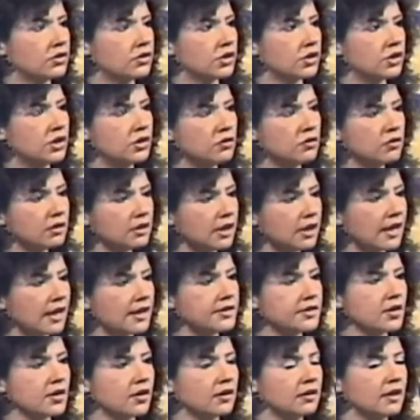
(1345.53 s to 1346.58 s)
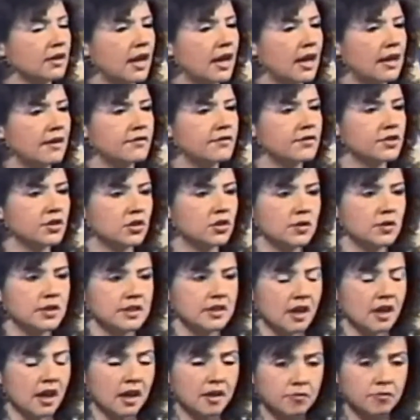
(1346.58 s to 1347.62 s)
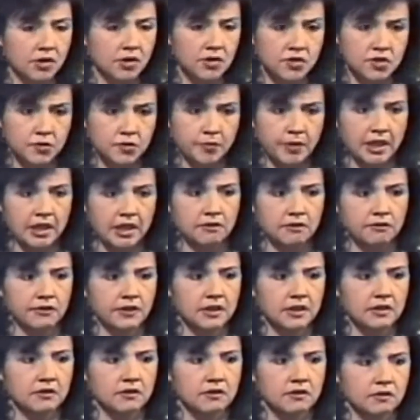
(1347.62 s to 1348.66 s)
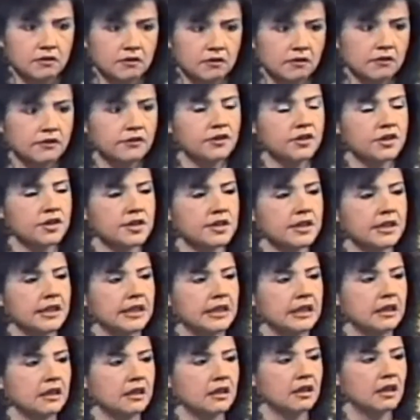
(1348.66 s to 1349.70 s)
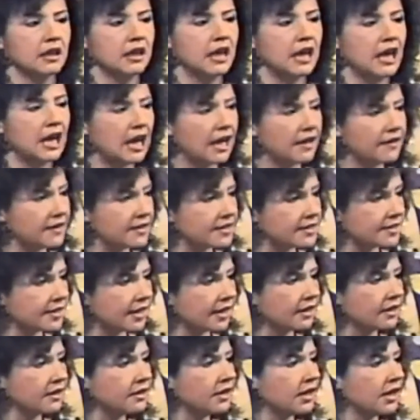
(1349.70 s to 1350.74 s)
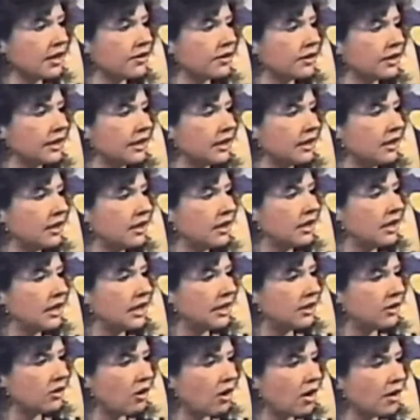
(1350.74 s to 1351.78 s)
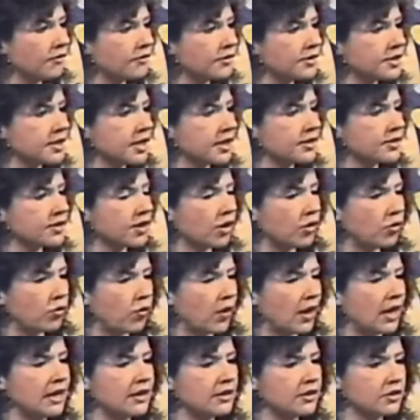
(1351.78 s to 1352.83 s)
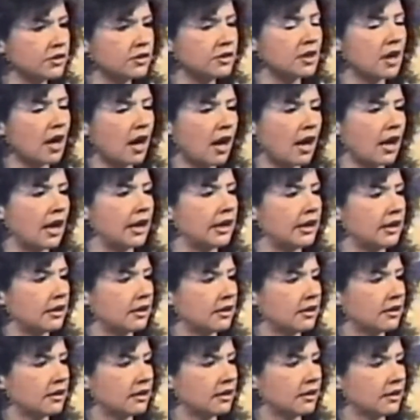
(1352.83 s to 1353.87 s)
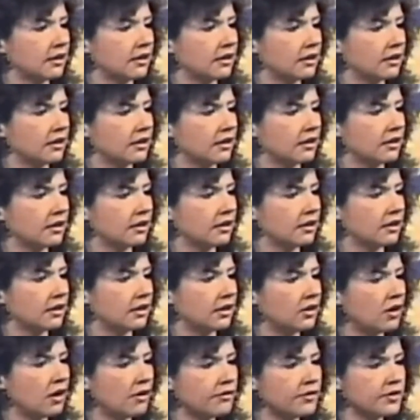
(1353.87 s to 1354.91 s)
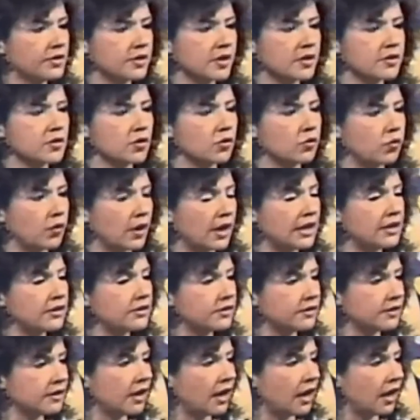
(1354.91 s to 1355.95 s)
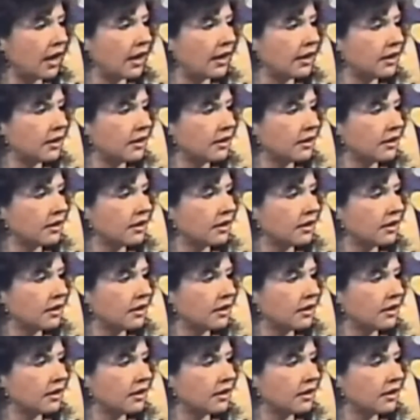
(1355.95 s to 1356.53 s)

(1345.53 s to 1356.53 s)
to utilize our lives to its utmost benefit, firstly, and then secondarily, it offers us a way to die. It offers us a way to die.